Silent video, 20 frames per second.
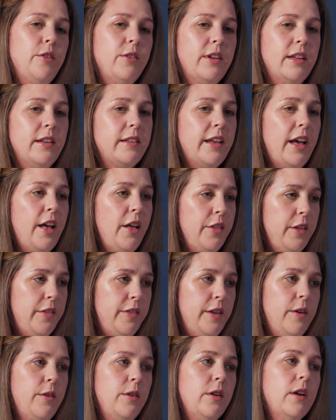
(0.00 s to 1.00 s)
You can tell
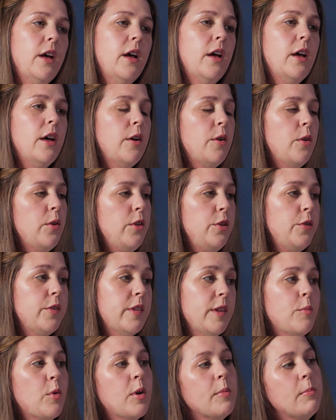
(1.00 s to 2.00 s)
that they're
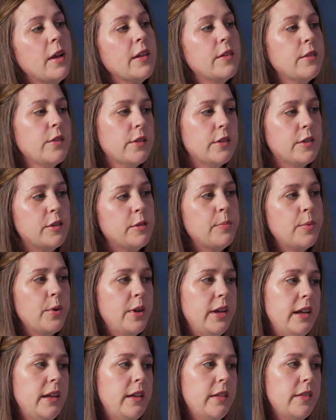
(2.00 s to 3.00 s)
using more muscles to
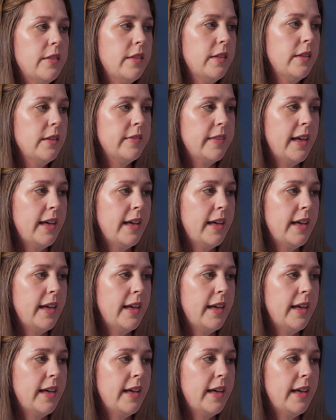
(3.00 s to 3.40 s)
breathe.